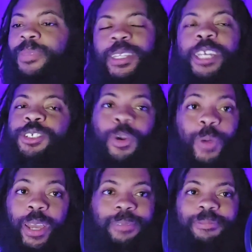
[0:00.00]
there's no
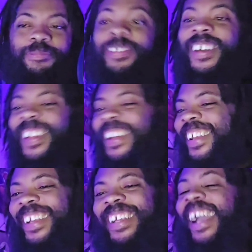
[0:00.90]
way.
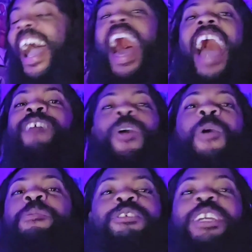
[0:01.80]
I
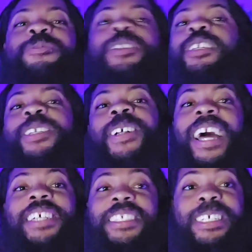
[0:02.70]
won't believe it until
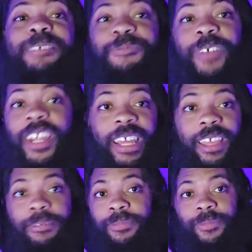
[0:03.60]
I see
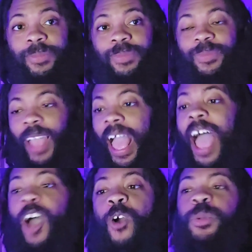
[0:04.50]
infinity.
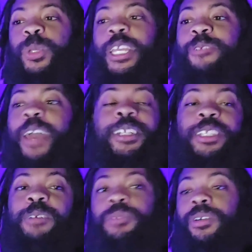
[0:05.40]
I don't believe
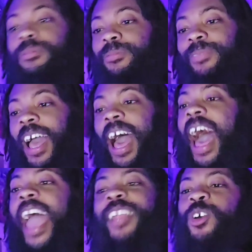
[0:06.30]
that's him, bro.
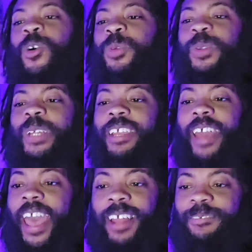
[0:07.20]
I don't believe
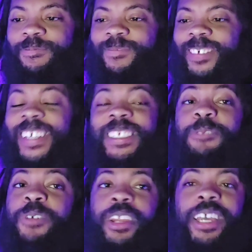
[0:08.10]
that. Because
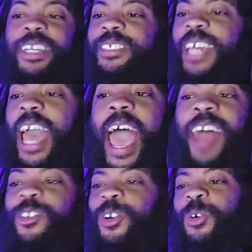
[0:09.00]
if it is,
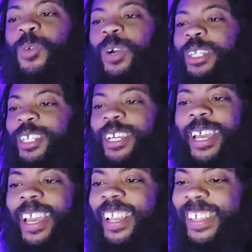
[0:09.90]
I don't know what the
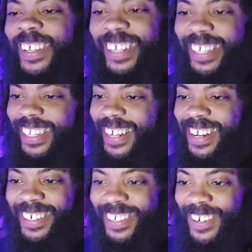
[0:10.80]
heck you're
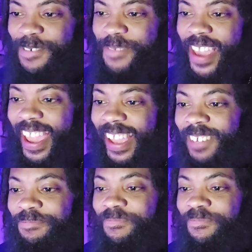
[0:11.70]
gonna do, man.